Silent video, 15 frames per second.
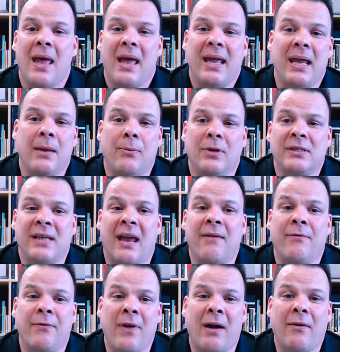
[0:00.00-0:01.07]
He was a
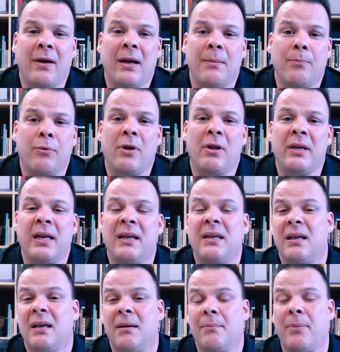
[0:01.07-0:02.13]
very
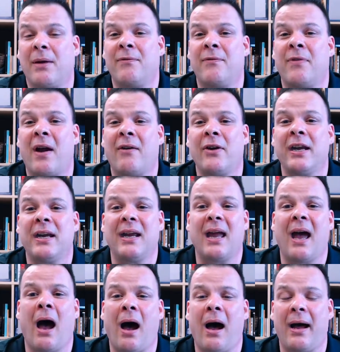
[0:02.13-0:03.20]
brilliant but very
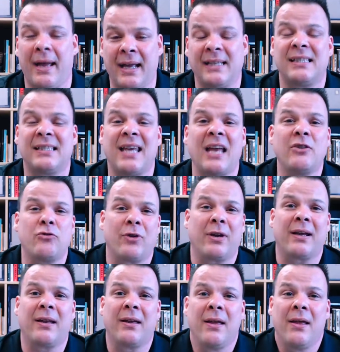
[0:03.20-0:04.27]

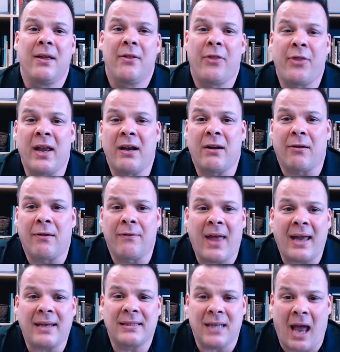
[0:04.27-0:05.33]
eccentric thinker of
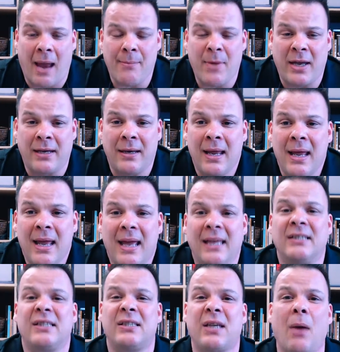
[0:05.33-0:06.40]
that time. And
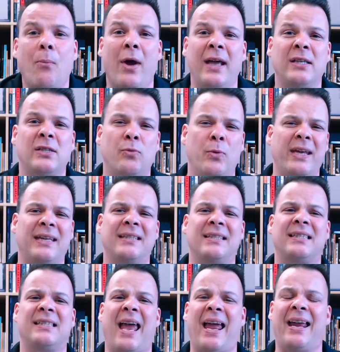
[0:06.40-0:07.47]
in some ways, we can
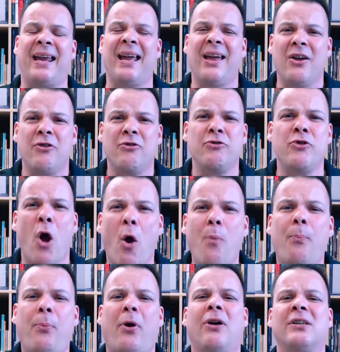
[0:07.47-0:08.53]
say
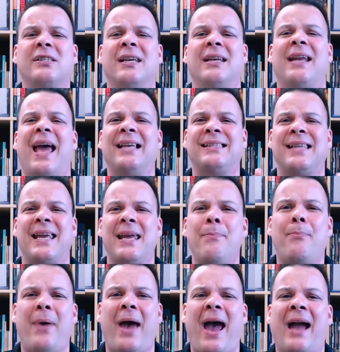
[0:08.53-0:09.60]
no person has
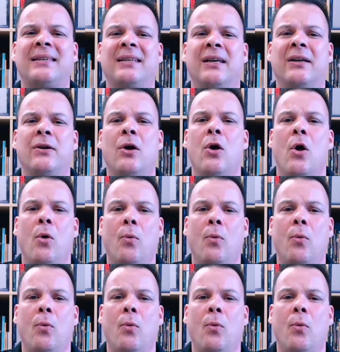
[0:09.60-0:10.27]
impacted